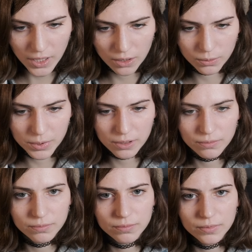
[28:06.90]
Oops.
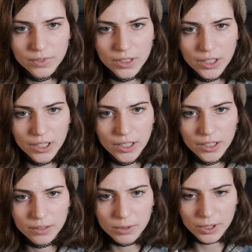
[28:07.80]

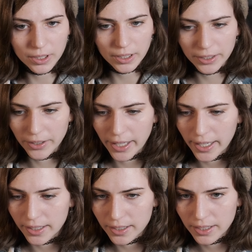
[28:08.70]
Just gonna clear
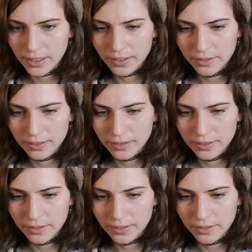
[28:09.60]
that.